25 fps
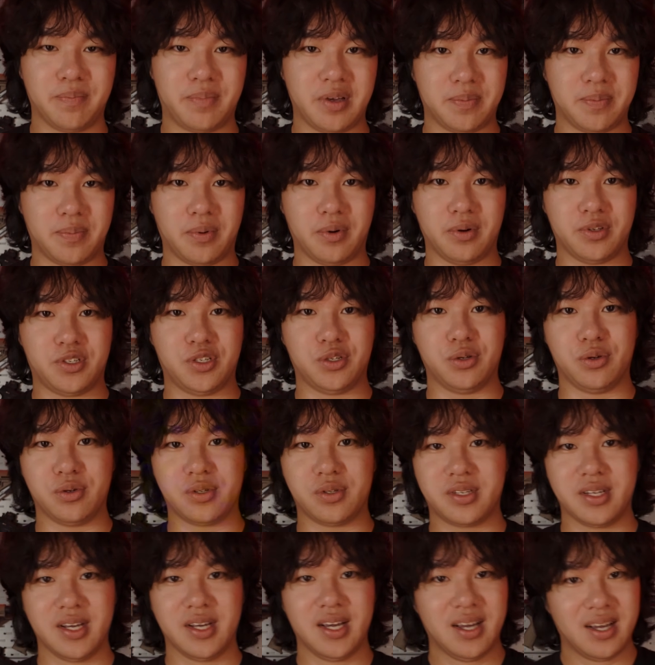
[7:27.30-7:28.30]
people
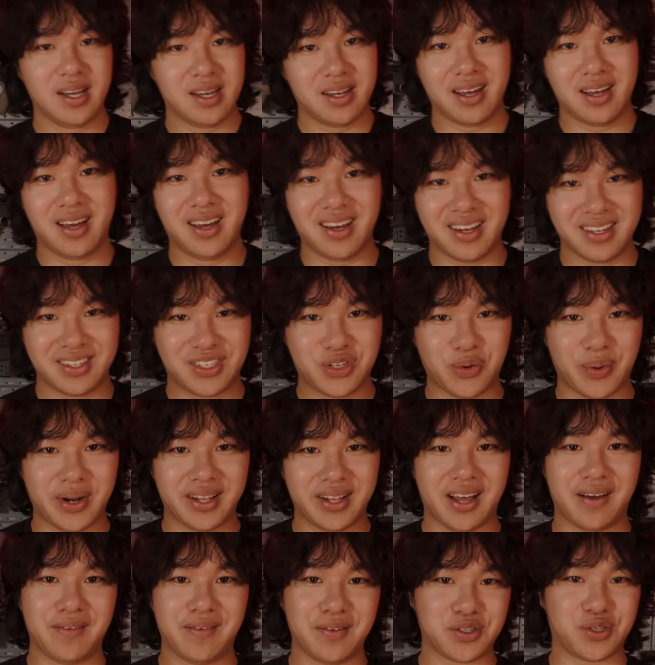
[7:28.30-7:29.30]
choose
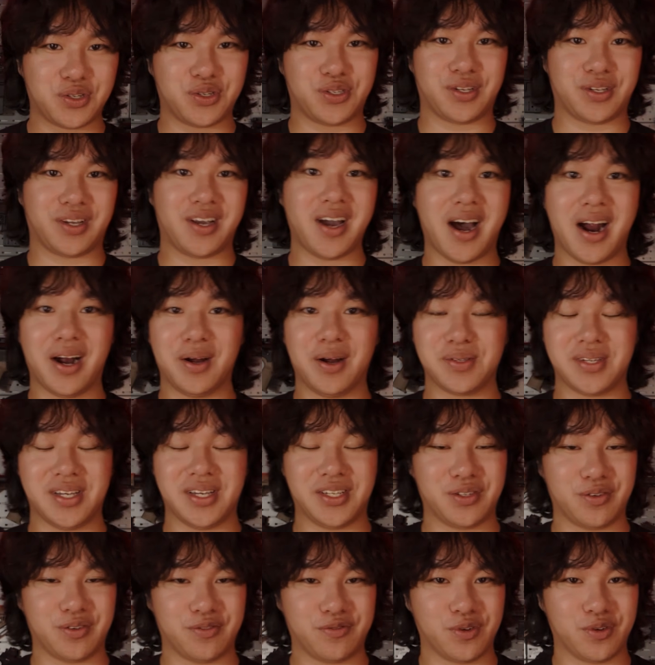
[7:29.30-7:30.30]
2011s or Staccatos
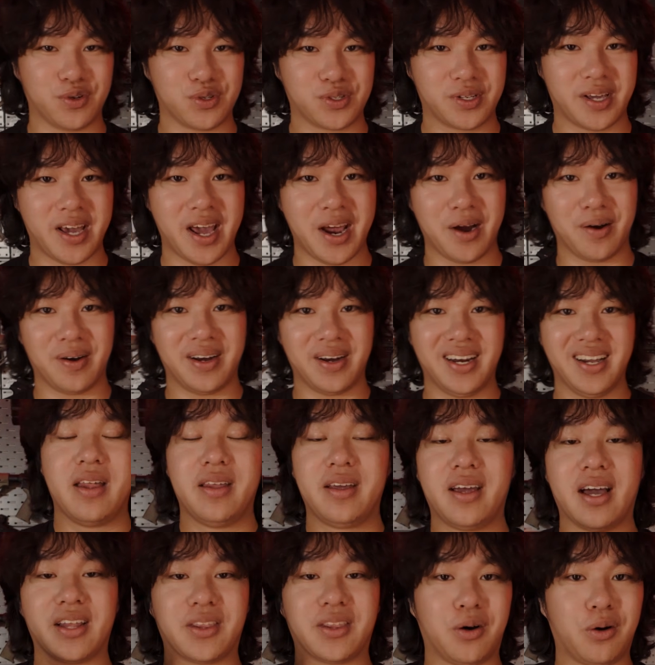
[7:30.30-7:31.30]
as their first carry. Then
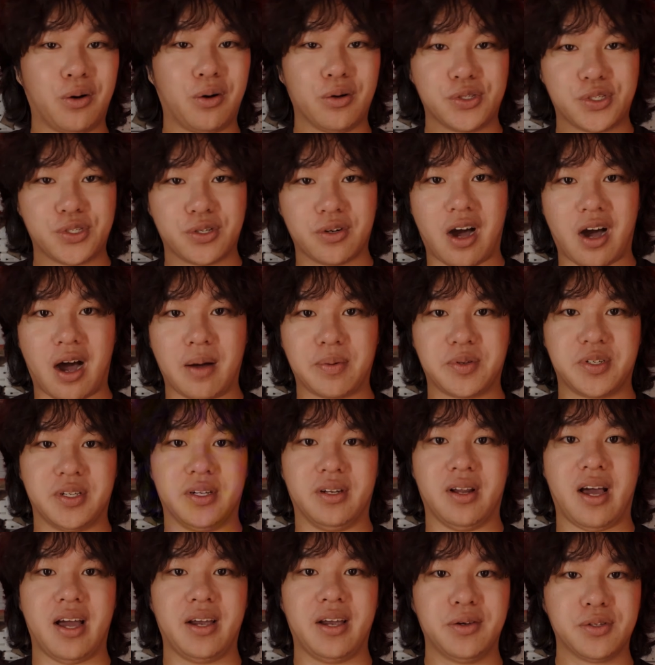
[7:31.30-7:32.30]
you got the holster
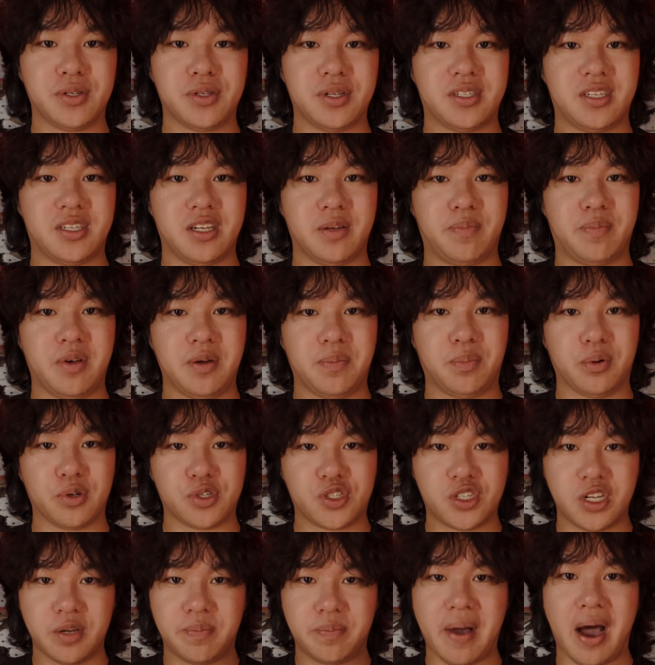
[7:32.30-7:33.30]
option. I usually see people
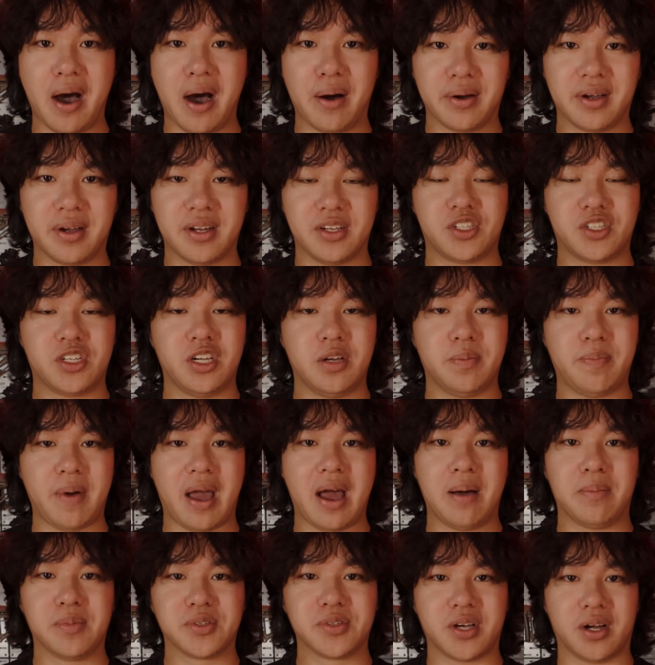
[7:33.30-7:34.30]
cheap out and get cheap
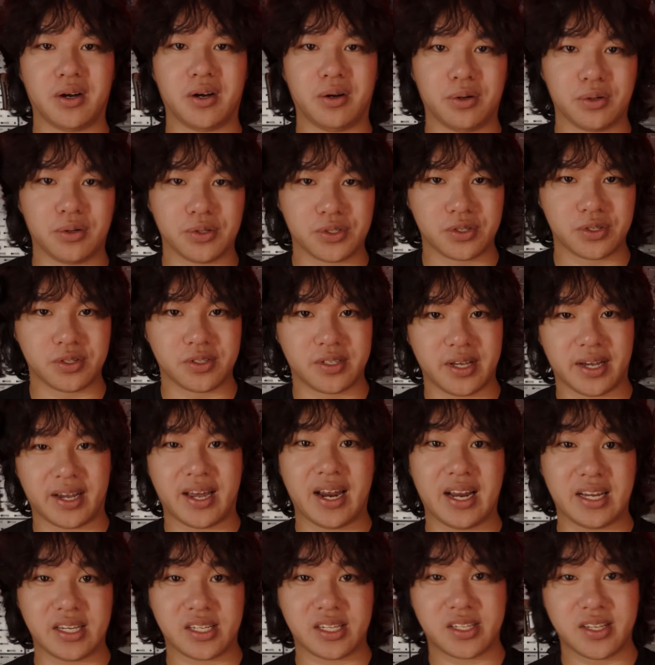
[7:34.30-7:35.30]
Amazon holsters that
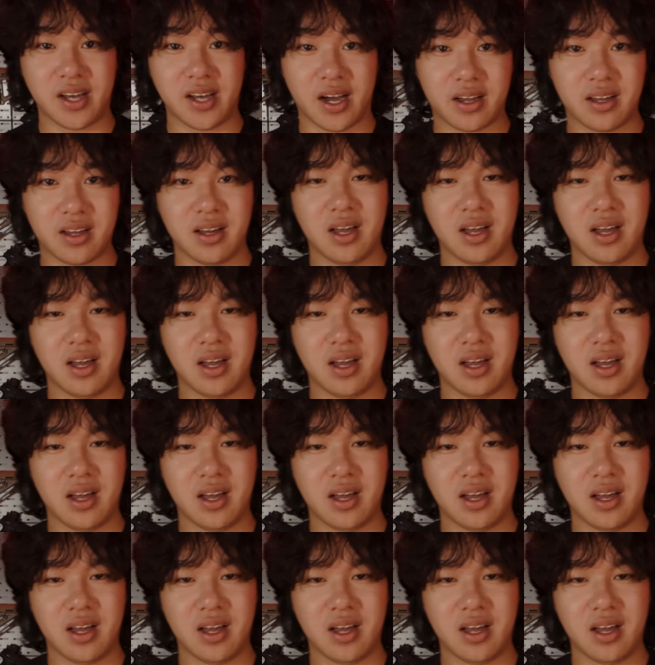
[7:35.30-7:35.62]
kind of suck.